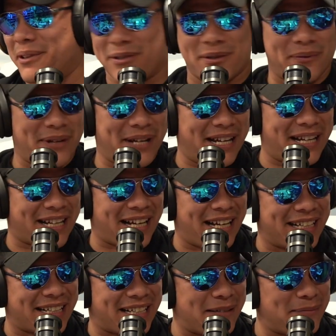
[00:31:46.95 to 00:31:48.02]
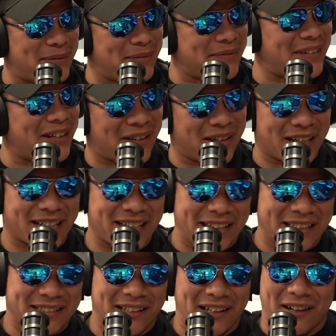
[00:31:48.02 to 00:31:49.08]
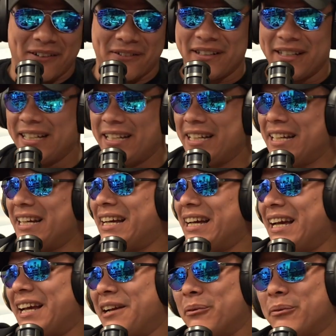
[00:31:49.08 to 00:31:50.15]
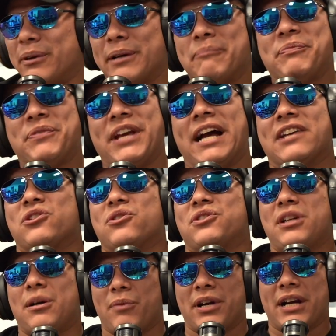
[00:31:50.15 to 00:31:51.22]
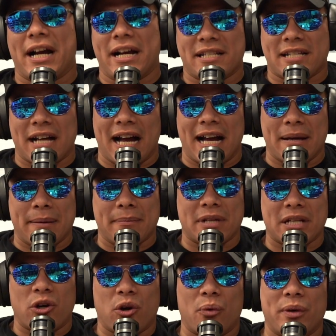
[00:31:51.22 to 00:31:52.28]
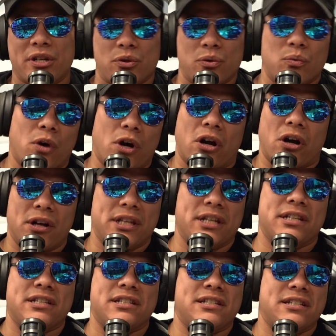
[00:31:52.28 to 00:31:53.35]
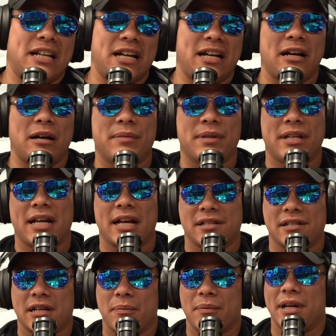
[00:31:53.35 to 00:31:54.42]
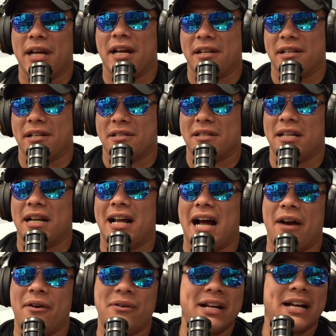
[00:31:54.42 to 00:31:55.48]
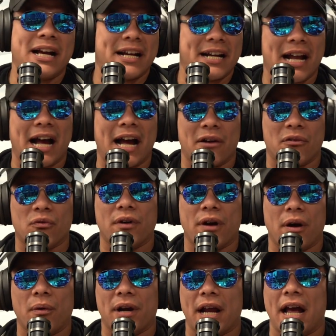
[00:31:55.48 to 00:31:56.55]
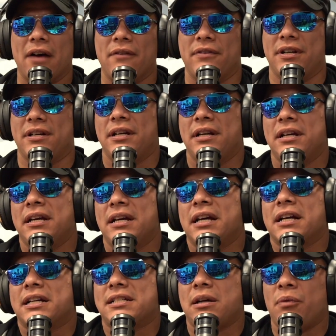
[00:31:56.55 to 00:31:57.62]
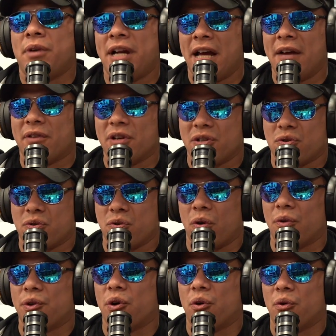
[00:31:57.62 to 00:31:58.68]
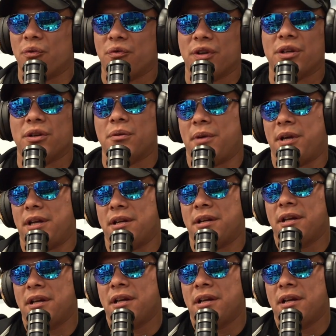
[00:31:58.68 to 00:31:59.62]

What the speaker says: So we got to kind of keep it. They're gonna kick us off anyway. Yeah. So somewhere, guys, I am going to work on this in the next couple days, and I already got an eye where I want to have it, because I want to have control of the whole venue, man.